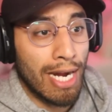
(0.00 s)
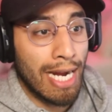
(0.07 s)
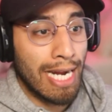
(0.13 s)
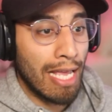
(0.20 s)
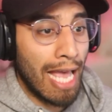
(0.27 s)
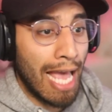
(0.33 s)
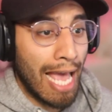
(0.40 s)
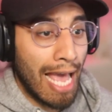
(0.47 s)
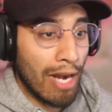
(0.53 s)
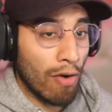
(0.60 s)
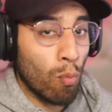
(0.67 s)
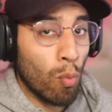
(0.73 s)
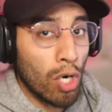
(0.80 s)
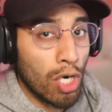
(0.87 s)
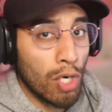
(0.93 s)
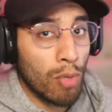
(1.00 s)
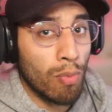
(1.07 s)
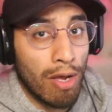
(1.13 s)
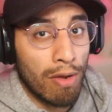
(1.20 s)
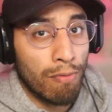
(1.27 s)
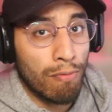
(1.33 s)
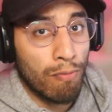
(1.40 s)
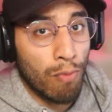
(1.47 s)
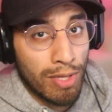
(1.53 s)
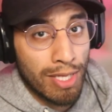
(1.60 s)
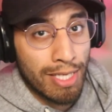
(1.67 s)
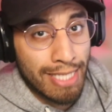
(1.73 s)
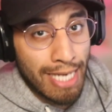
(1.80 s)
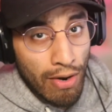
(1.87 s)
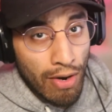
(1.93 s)
and I had a workaround for
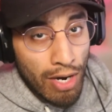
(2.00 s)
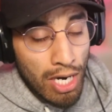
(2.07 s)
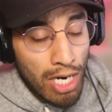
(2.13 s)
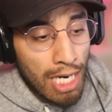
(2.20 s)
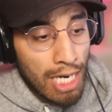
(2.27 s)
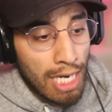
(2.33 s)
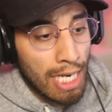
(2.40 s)
this error.